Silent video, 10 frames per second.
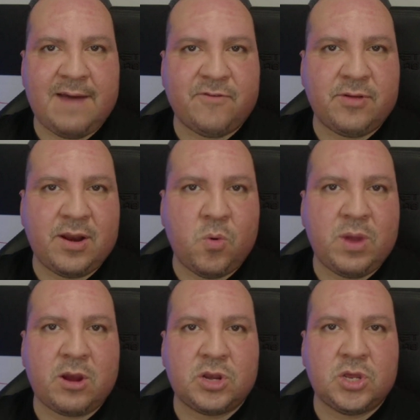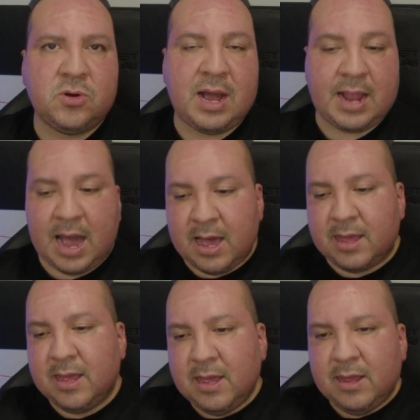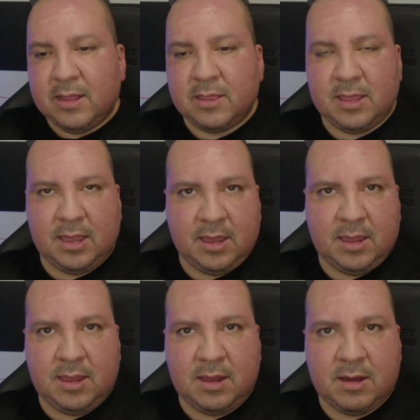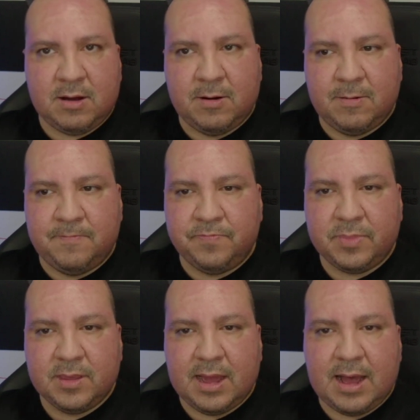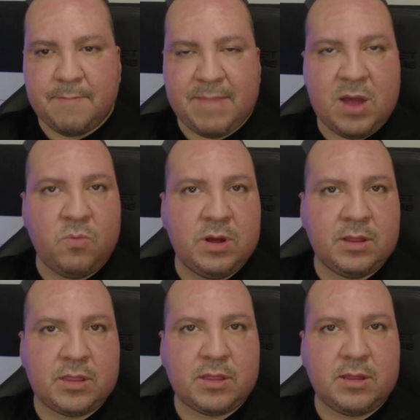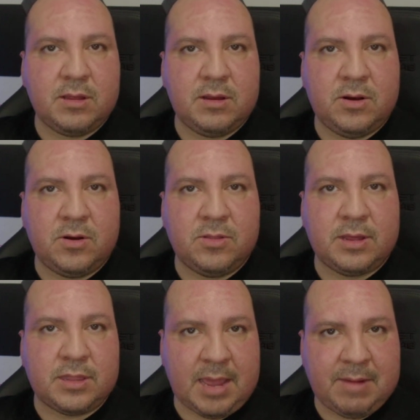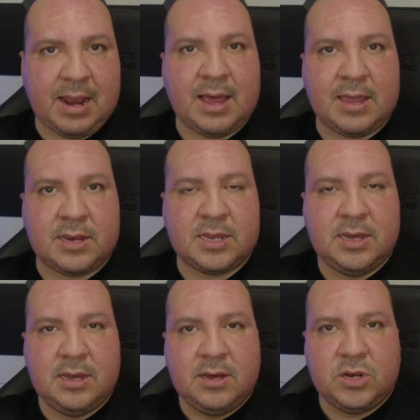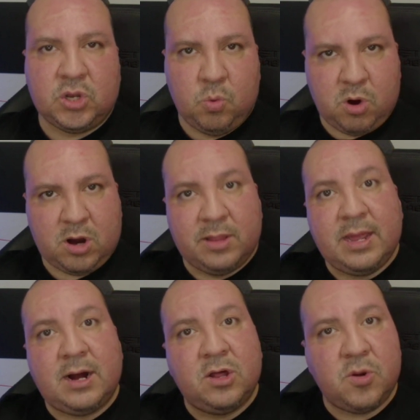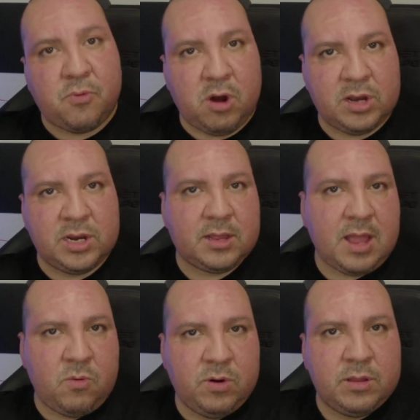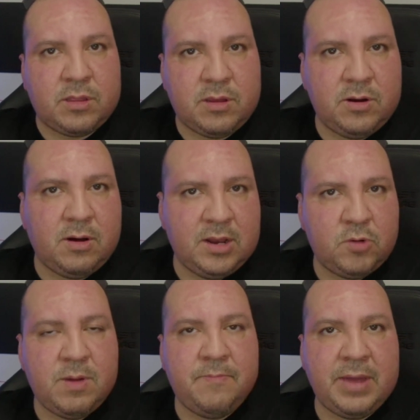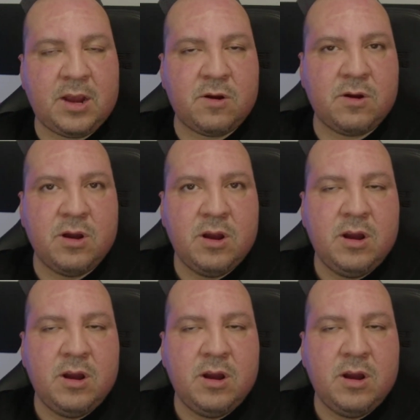after that, a week or two, I got the I met with the same client to work on the other project that was a little bit bigger.